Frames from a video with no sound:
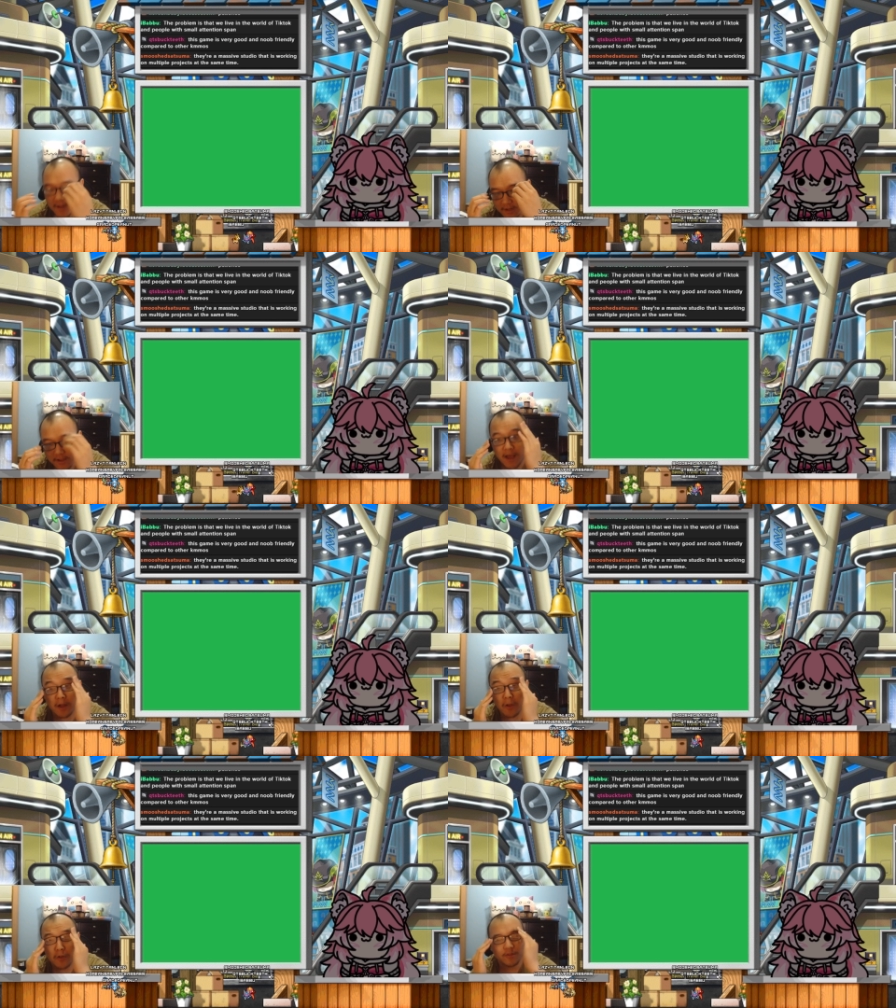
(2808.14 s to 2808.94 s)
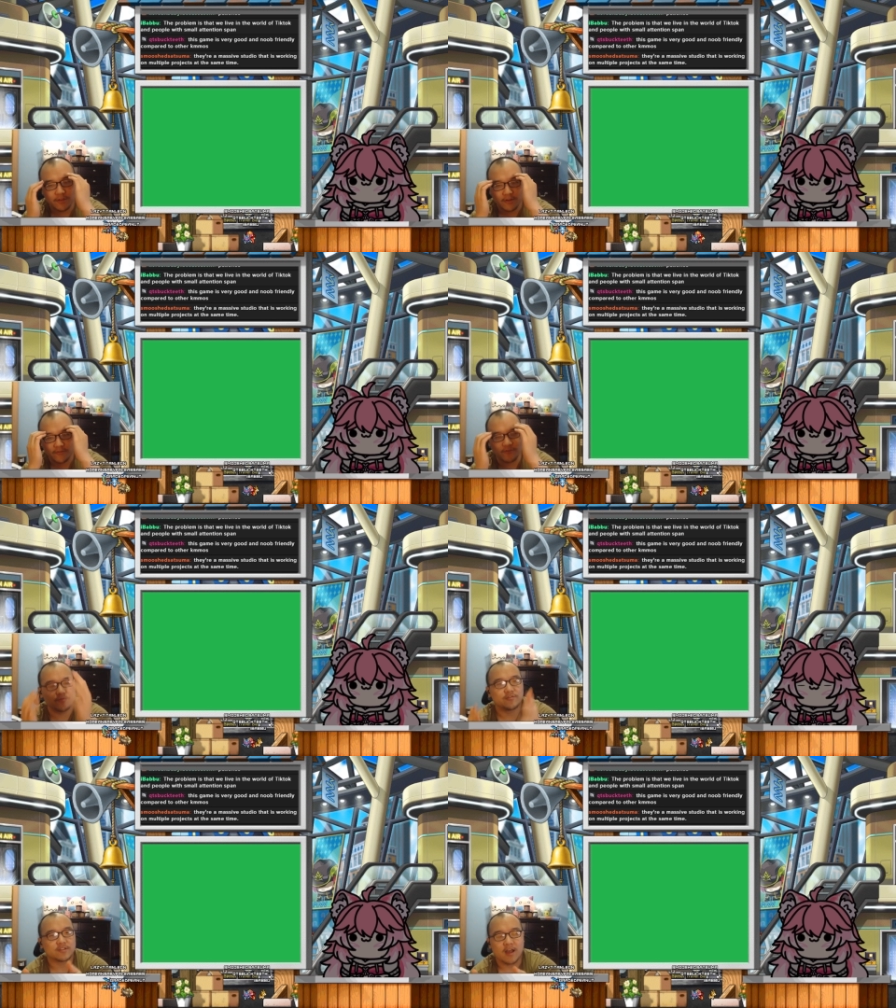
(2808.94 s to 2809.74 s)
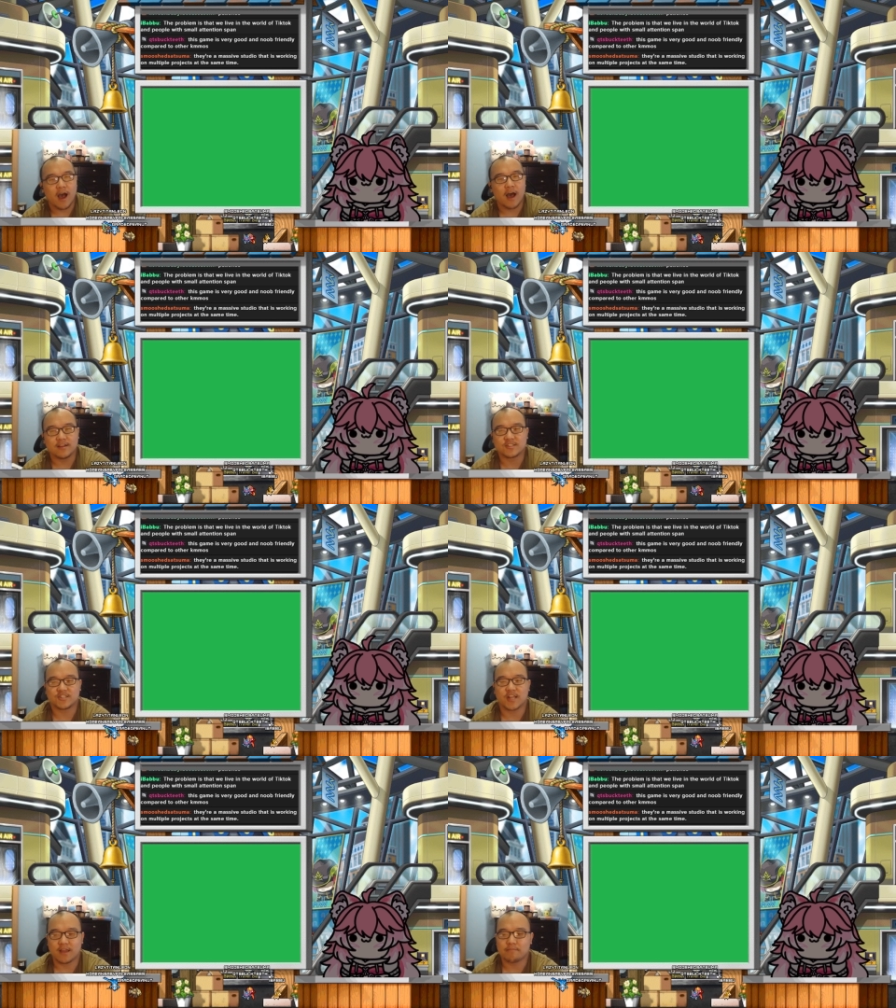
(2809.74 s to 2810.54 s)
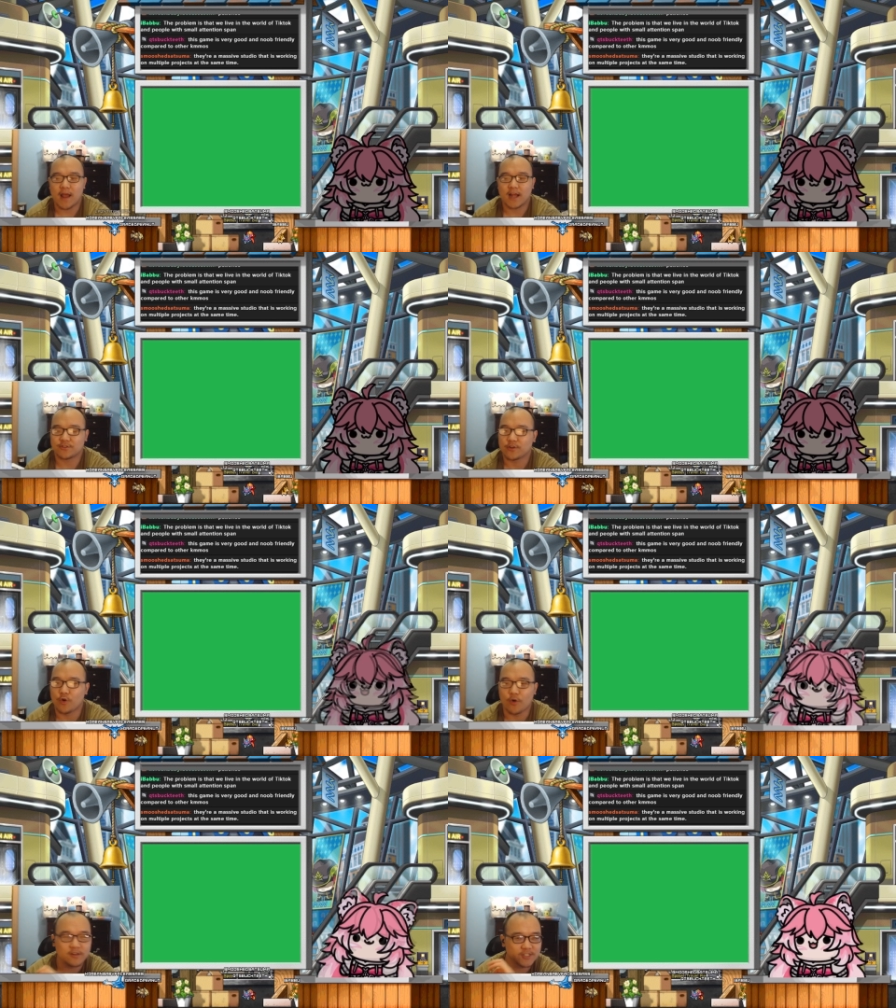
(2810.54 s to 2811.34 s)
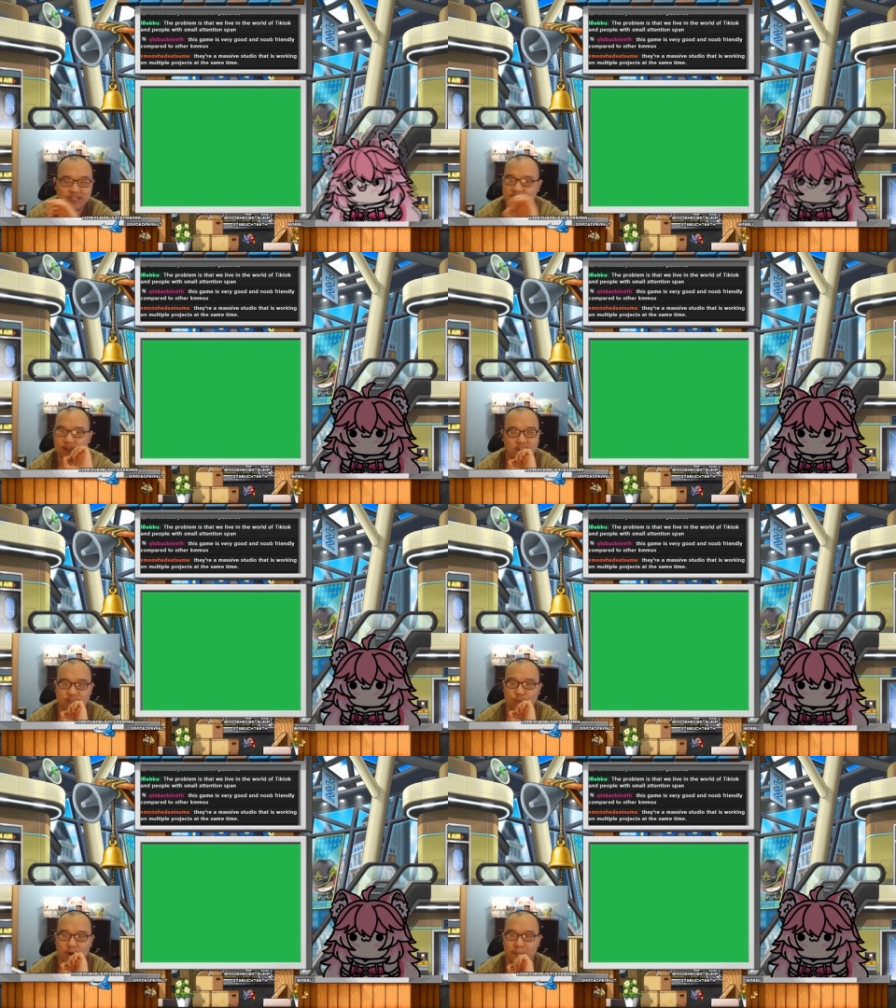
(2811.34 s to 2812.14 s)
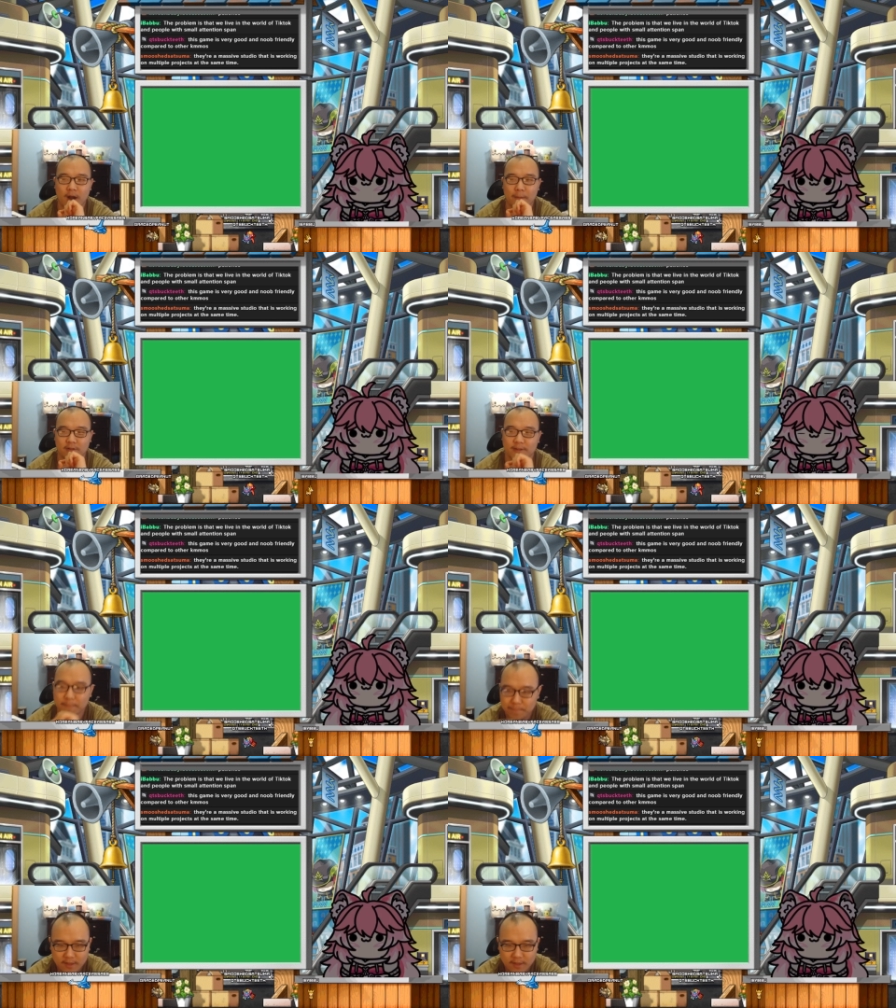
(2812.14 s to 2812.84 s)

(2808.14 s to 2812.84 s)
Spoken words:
Hell, the Kana's second mastery core still doesn't work properly.